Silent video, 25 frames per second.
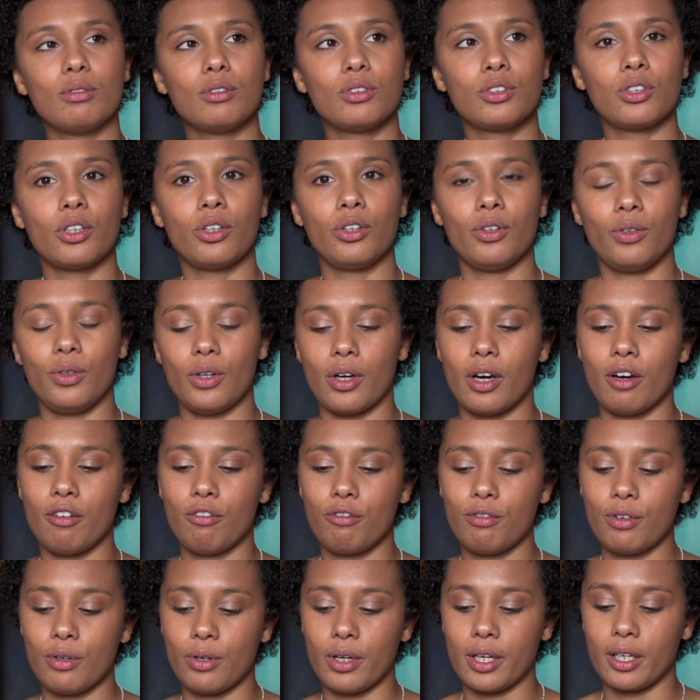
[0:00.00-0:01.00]
So I
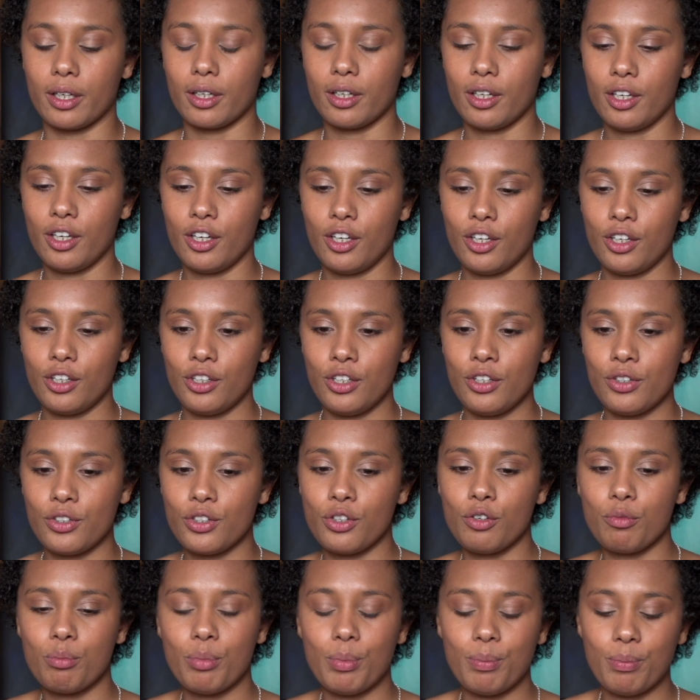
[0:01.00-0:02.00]
feel like you
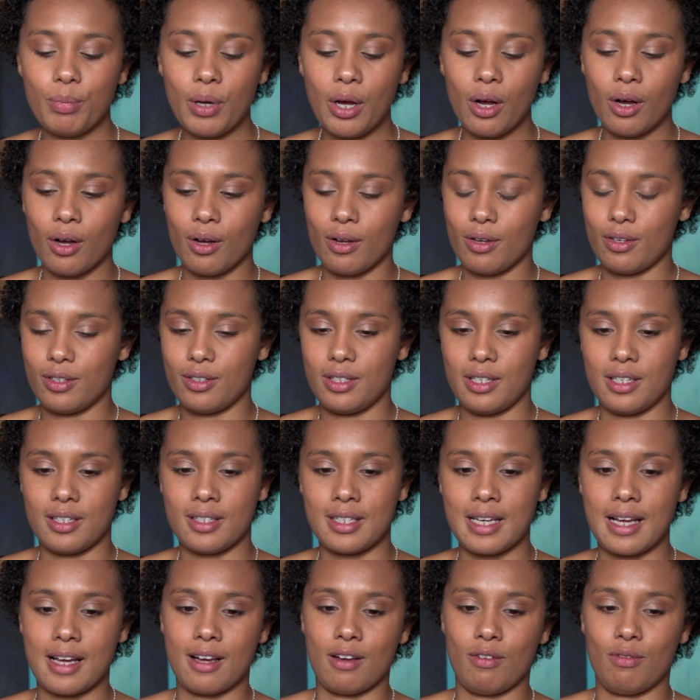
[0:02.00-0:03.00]
do pass it
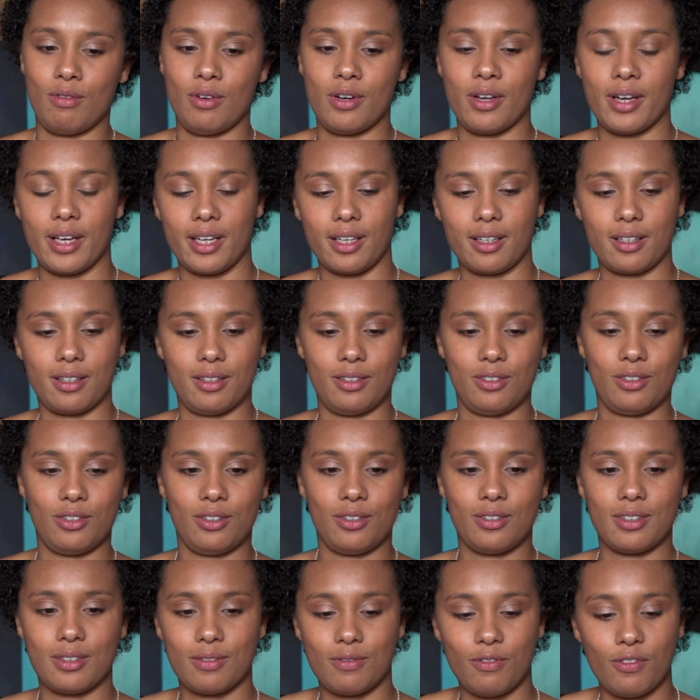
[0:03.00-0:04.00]
down, like
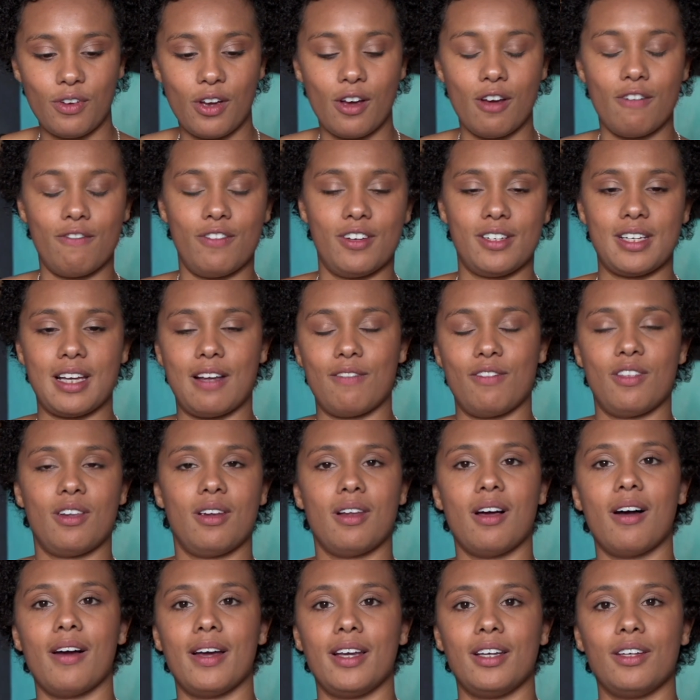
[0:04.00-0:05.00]
further down the
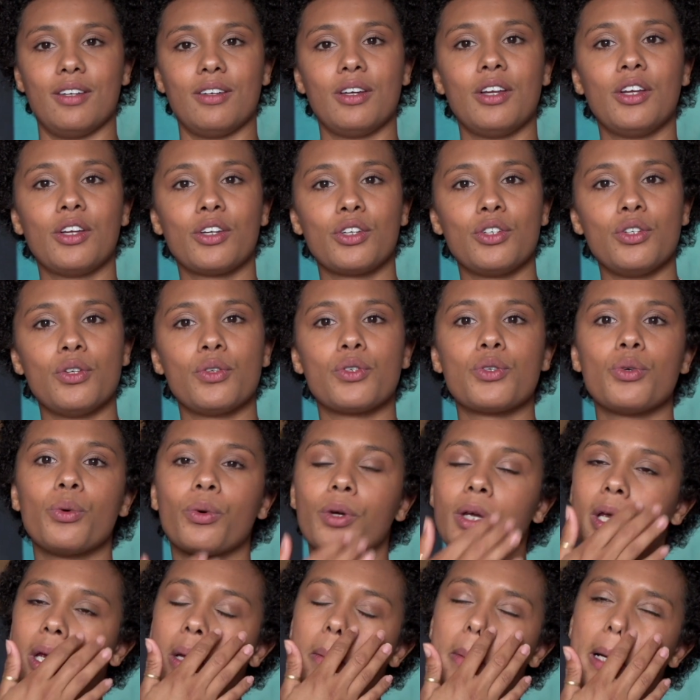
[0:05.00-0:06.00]
line. You're
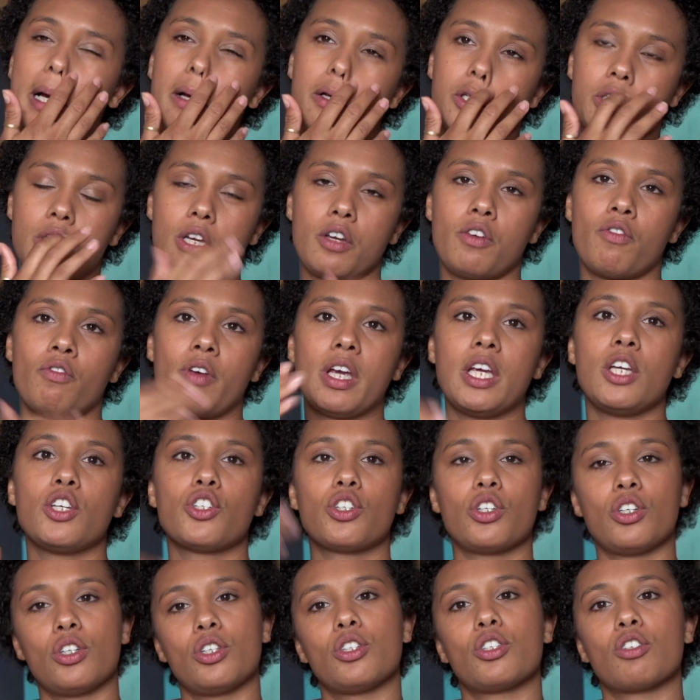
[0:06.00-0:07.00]
talking about
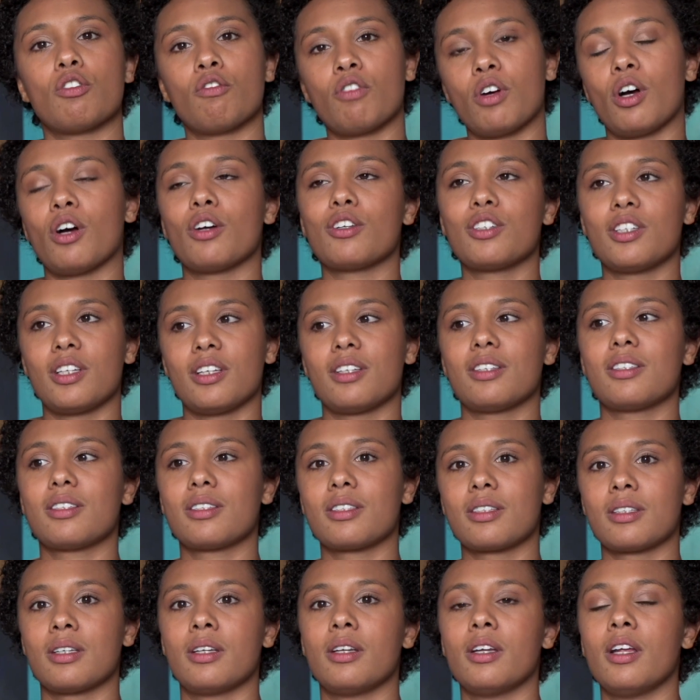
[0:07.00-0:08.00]
generations of
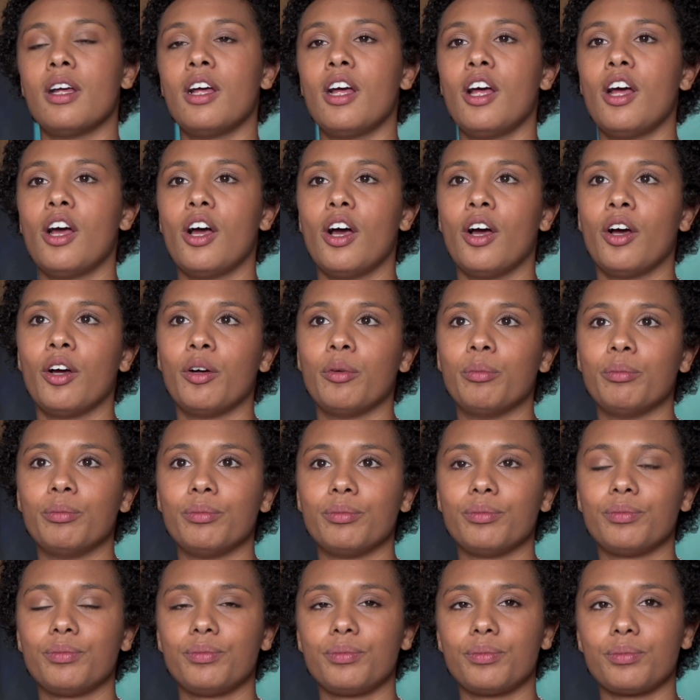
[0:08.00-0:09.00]
artists, and
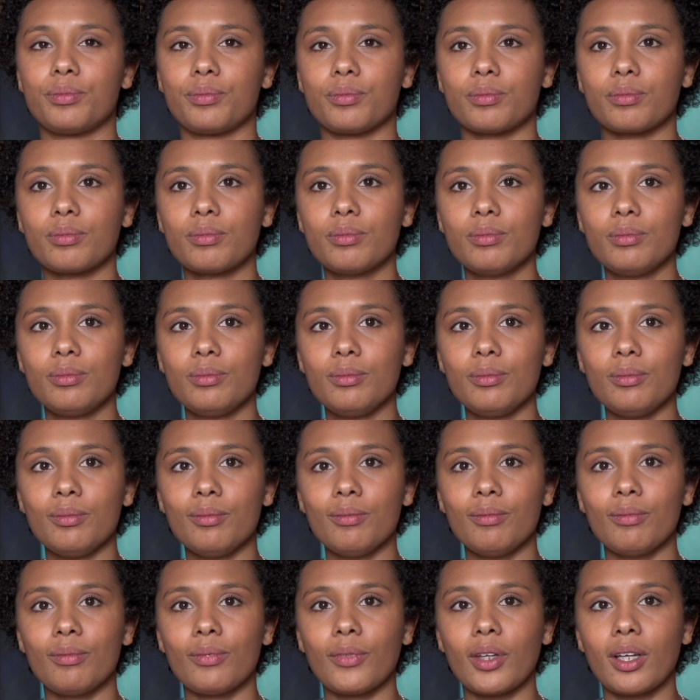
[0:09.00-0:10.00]

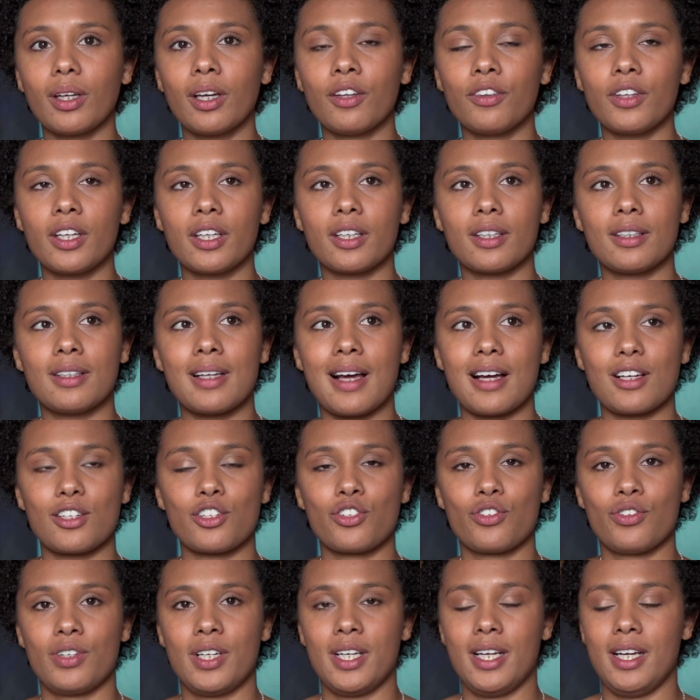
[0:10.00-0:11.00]
I think
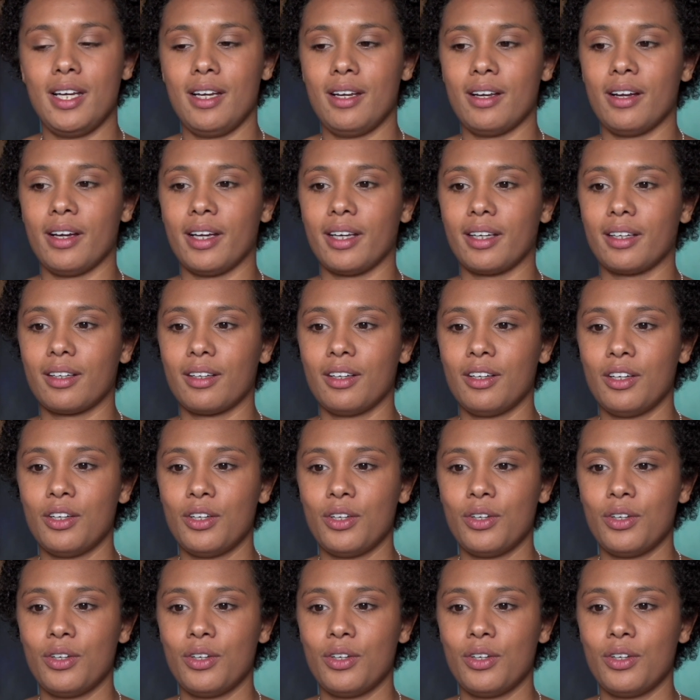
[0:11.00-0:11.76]
naturally, like,